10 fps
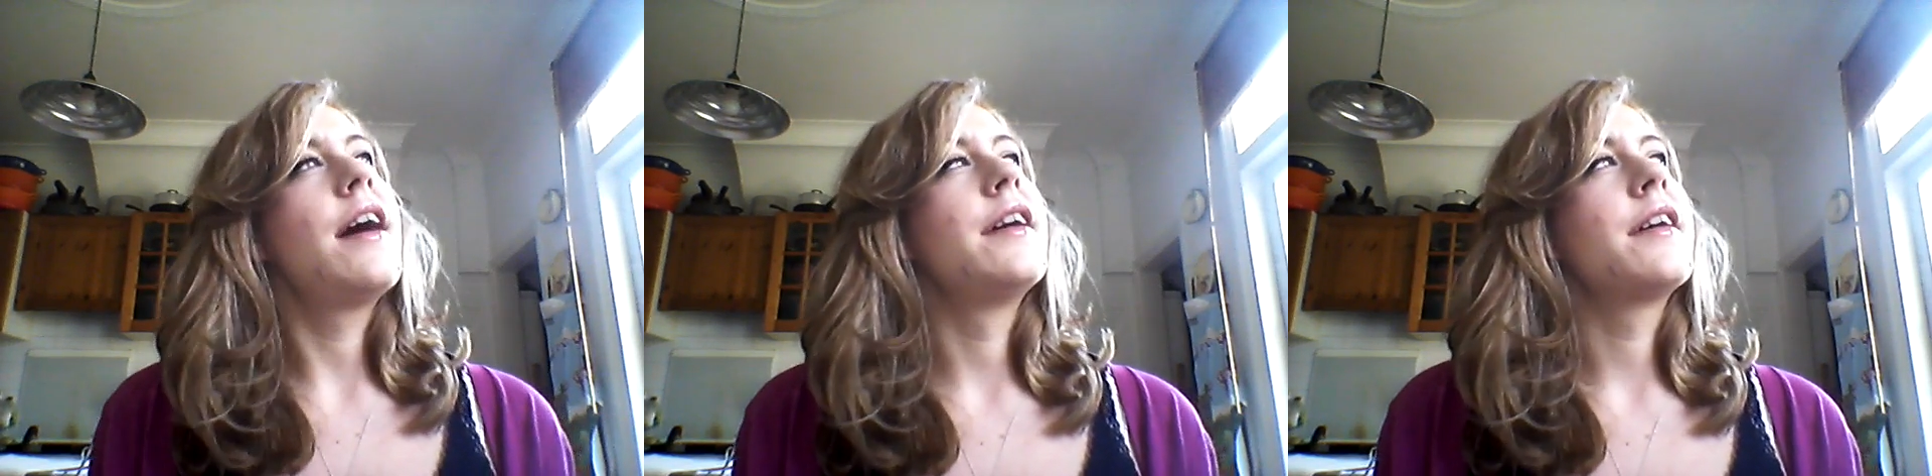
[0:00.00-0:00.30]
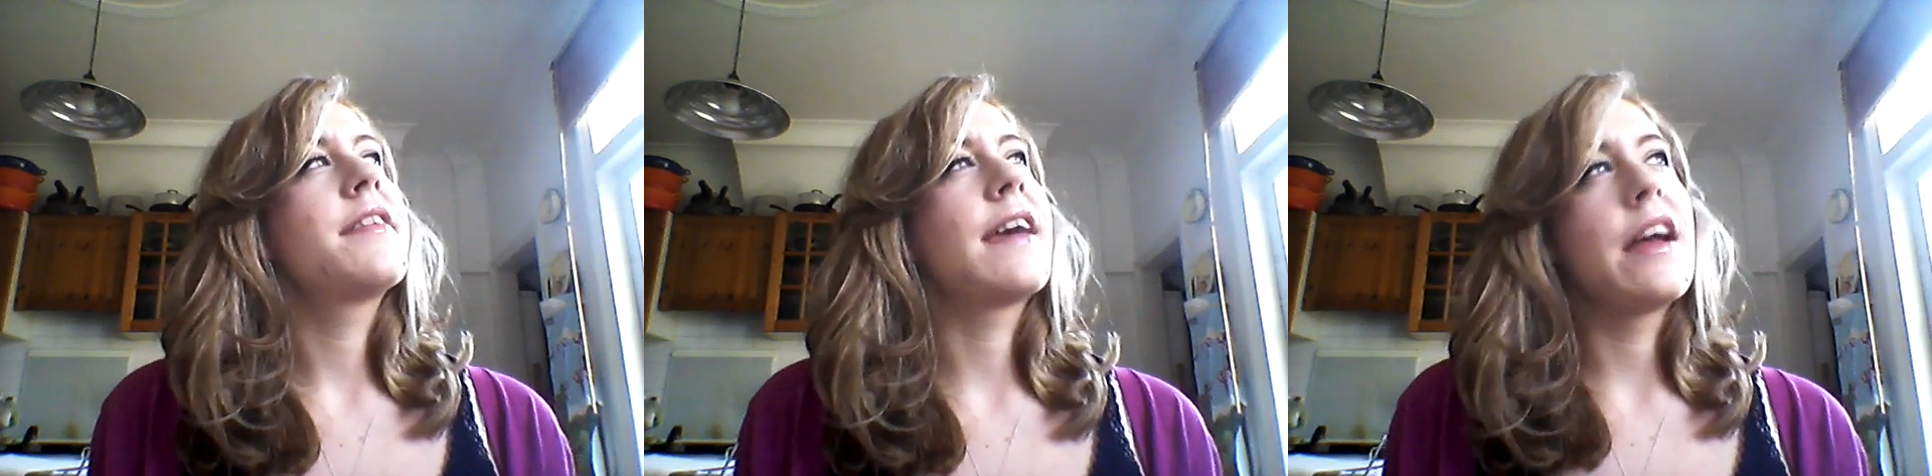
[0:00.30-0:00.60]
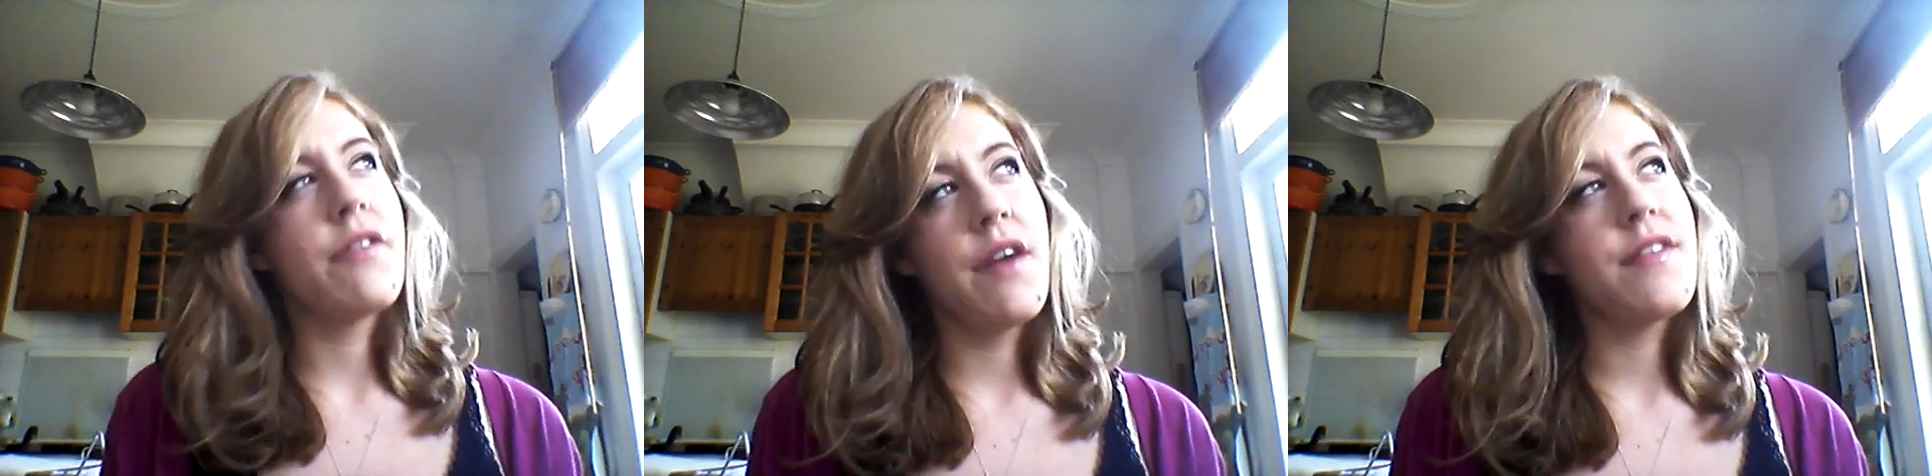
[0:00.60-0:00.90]
to
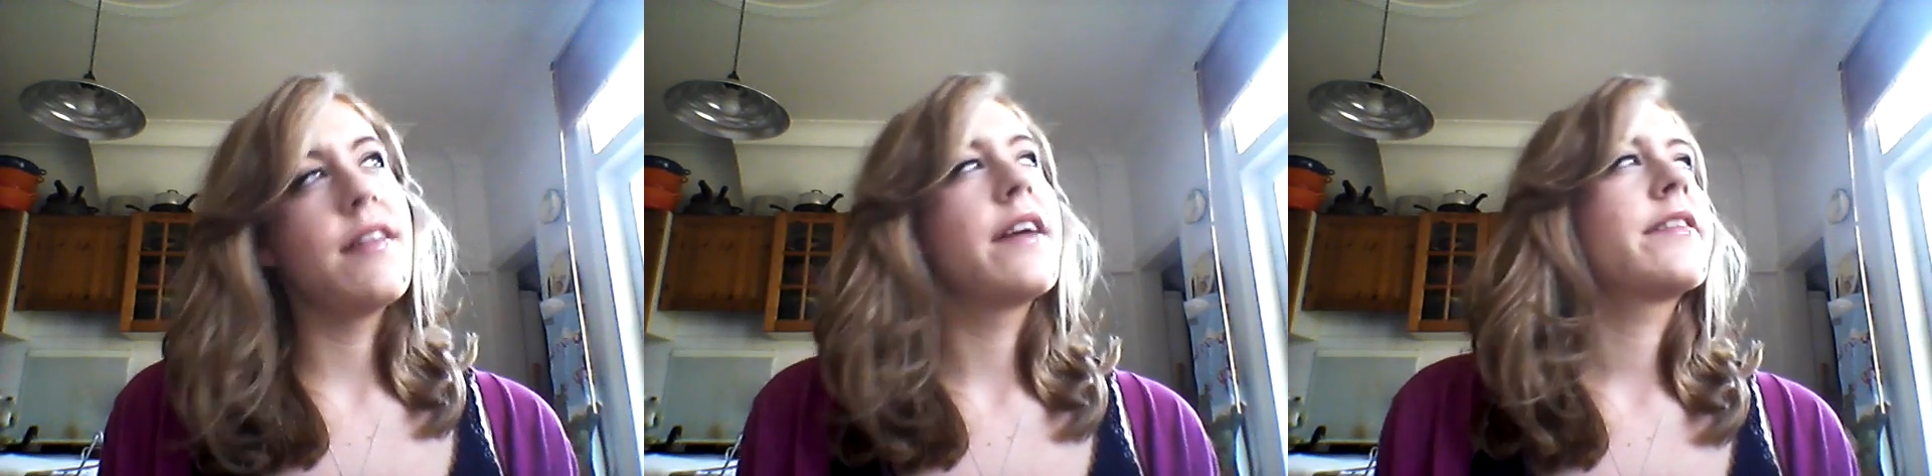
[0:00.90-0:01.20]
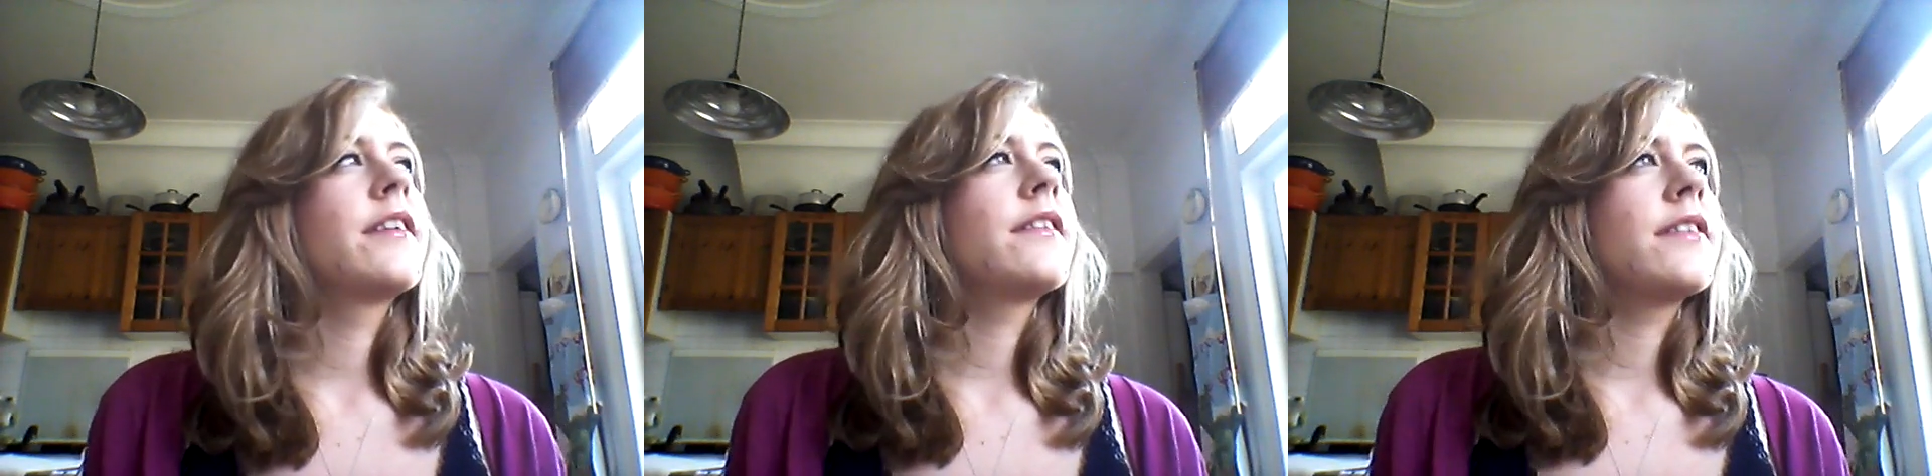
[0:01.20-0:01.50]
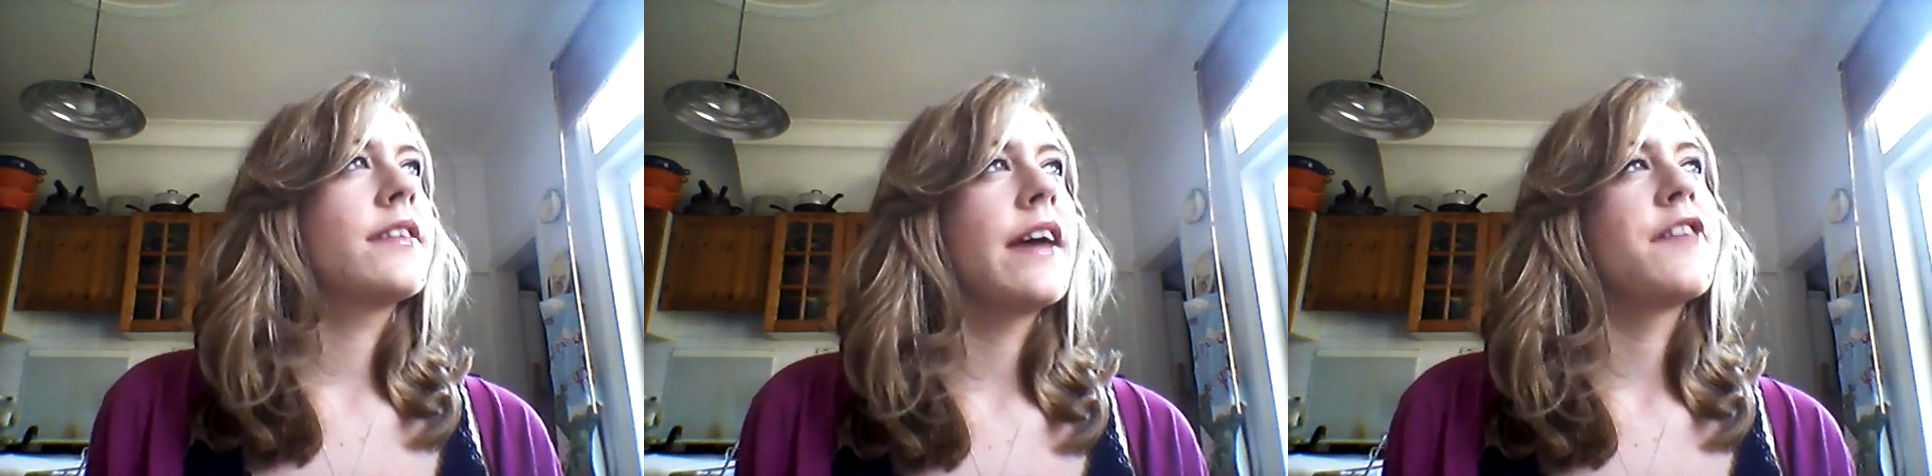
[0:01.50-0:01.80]
get a driver's license,
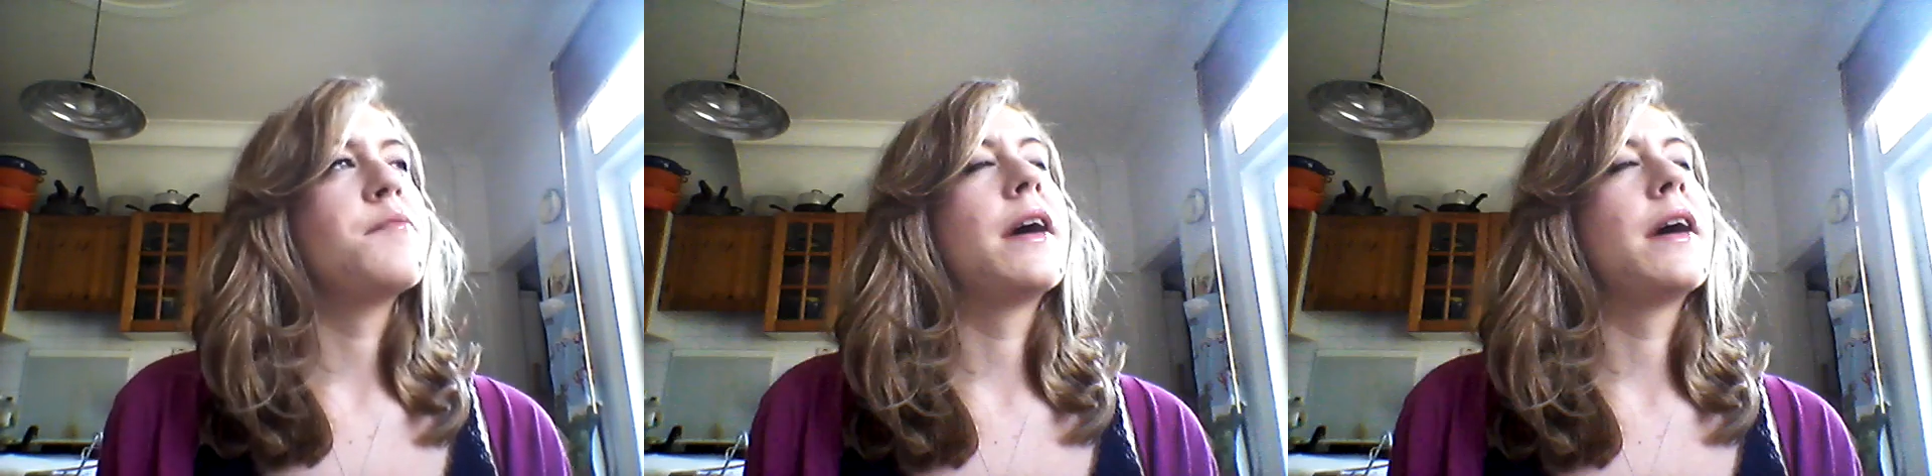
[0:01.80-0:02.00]
to save